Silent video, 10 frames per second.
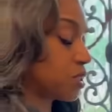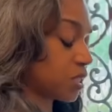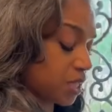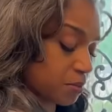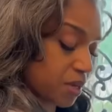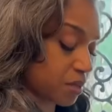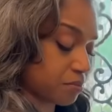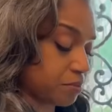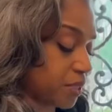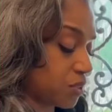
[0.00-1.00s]
looking at my
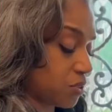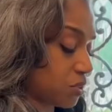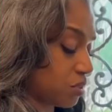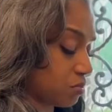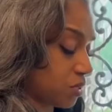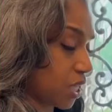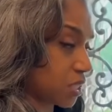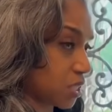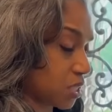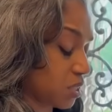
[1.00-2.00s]
pictures. No, no, no,
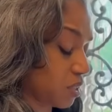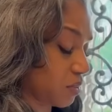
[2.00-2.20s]
no, no, not